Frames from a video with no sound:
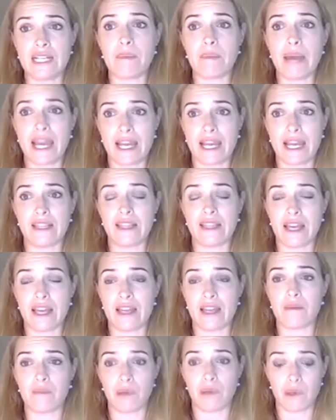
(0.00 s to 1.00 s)
paid that
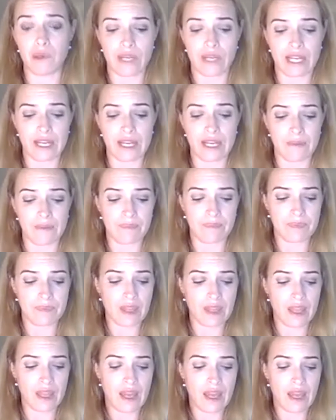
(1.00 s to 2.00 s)
employee.
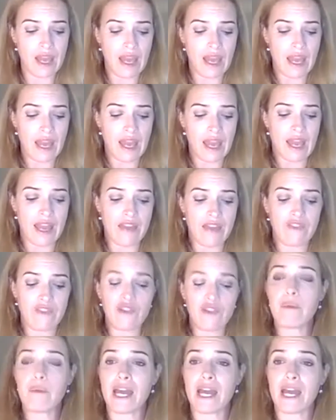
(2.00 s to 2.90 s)
If you